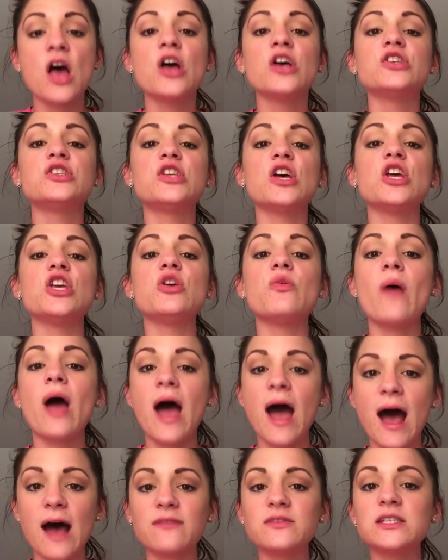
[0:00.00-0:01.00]
So you
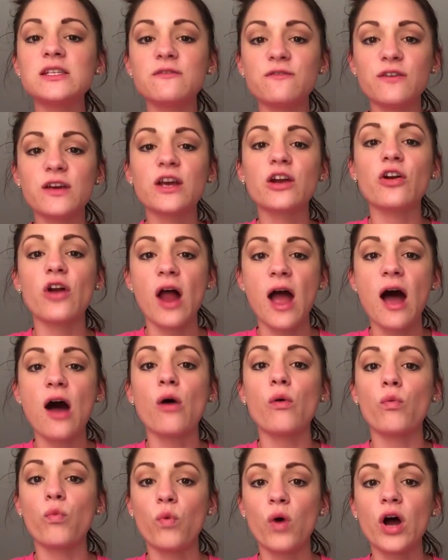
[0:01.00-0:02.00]
have to figure
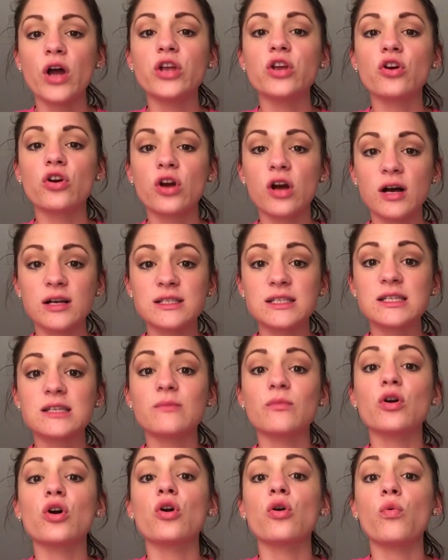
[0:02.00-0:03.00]
out what your
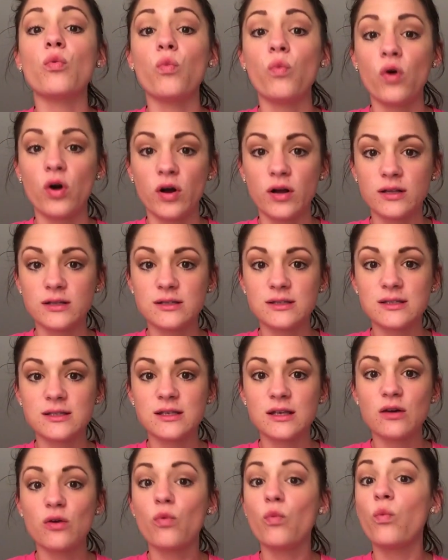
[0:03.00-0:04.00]
customer wants,
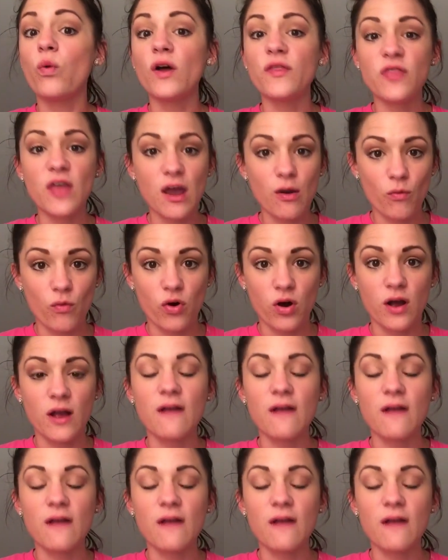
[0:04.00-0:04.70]
what they want.